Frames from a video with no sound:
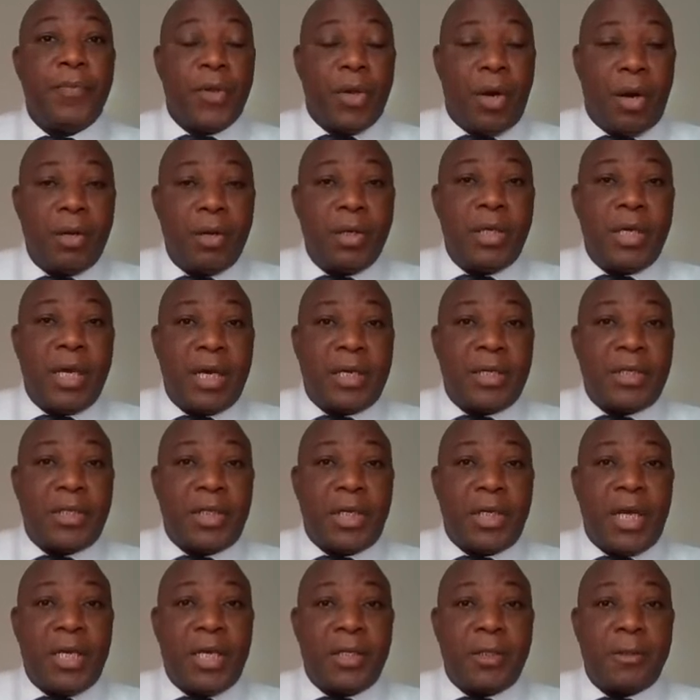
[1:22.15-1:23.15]
on the
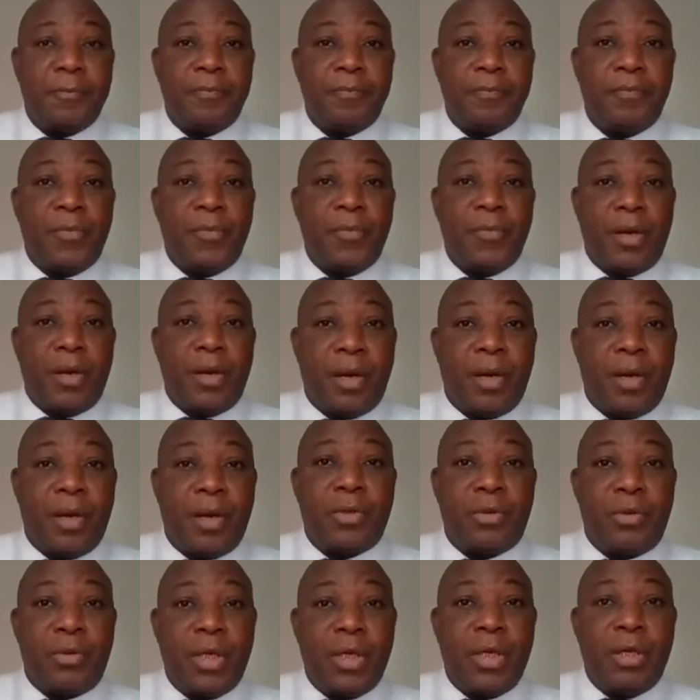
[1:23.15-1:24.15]
exchange in order
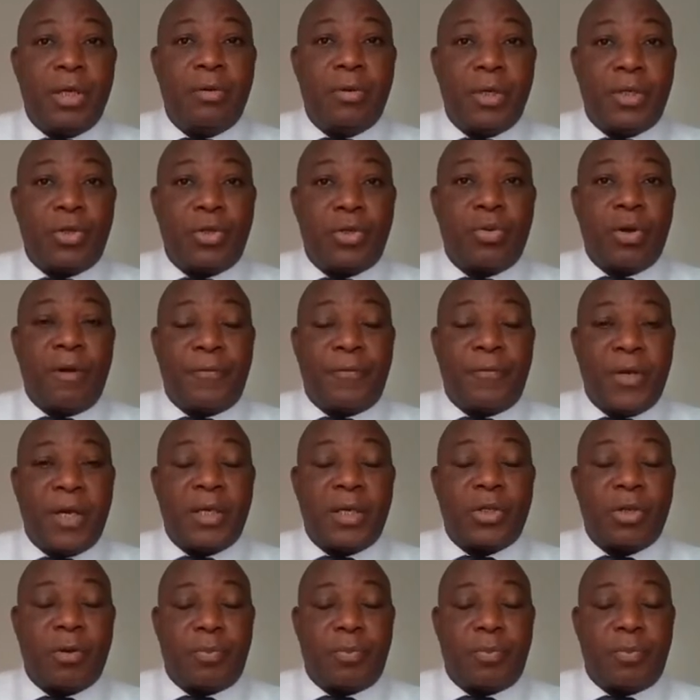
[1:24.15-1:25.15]
to renew its 12
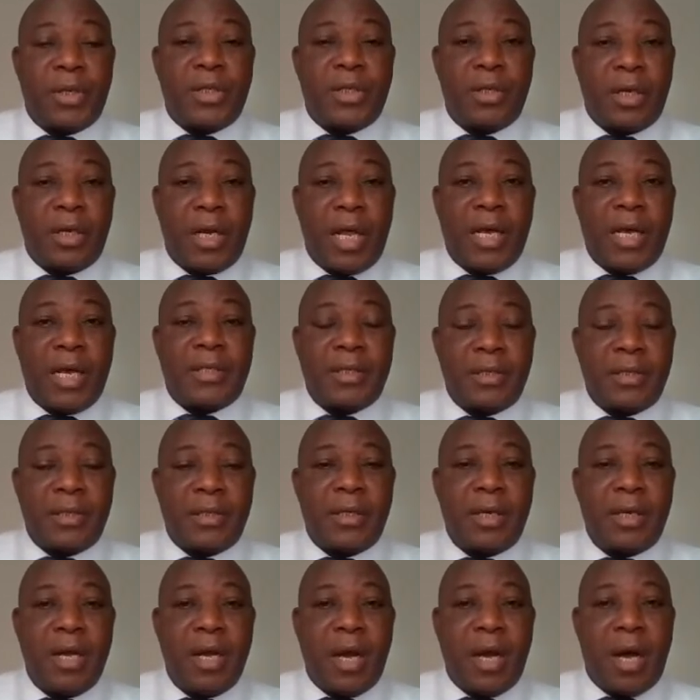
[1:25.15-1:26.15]
years operating
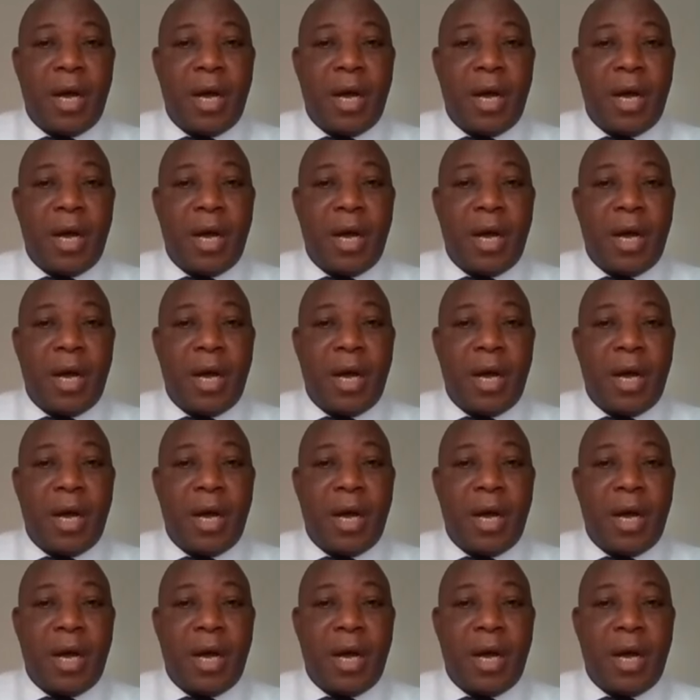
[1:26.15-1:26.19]
license.